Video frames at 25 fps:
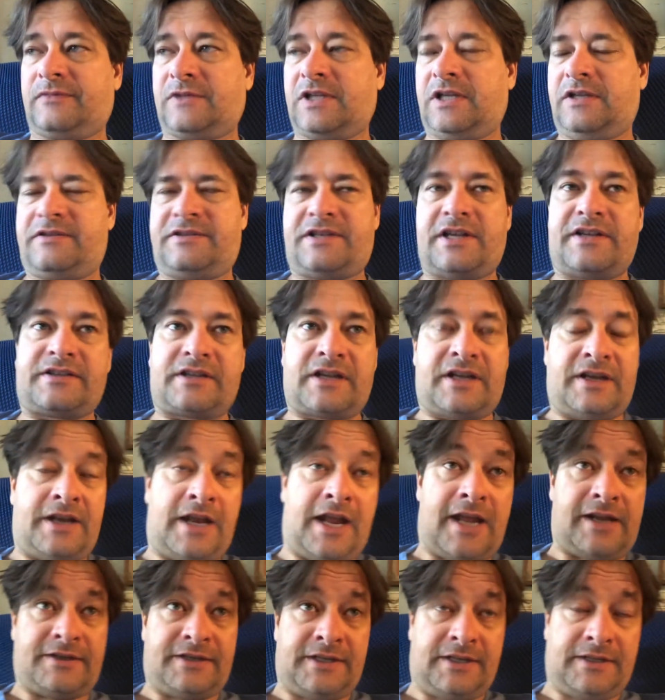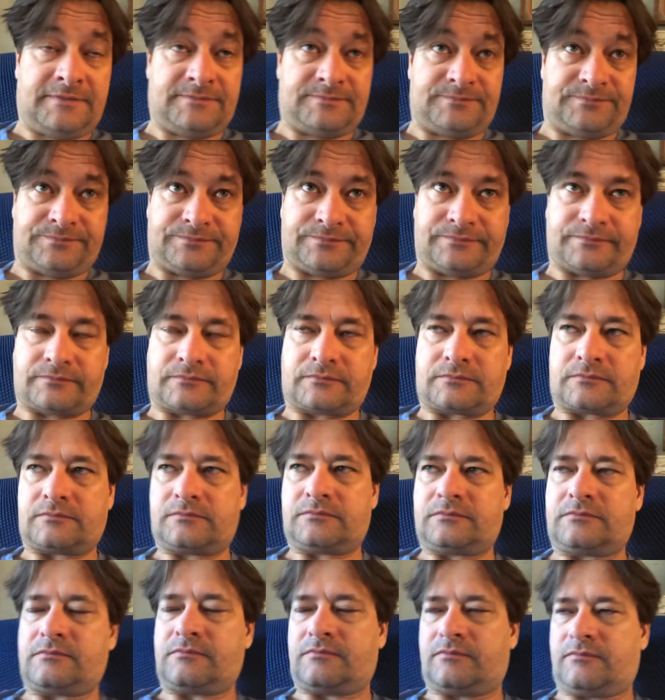It says connecting,
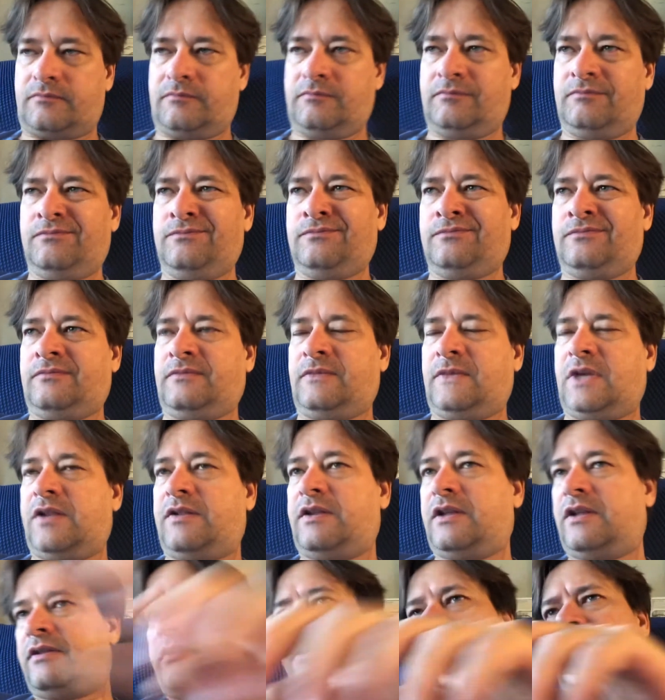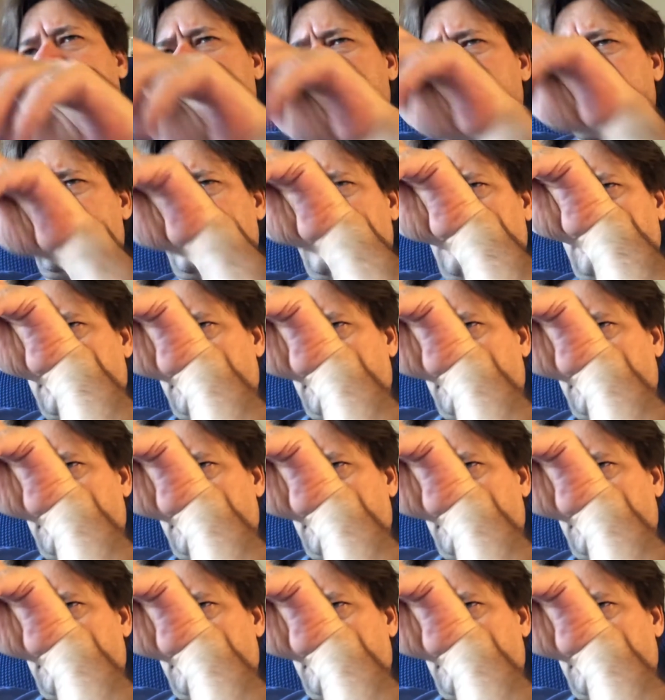and then there was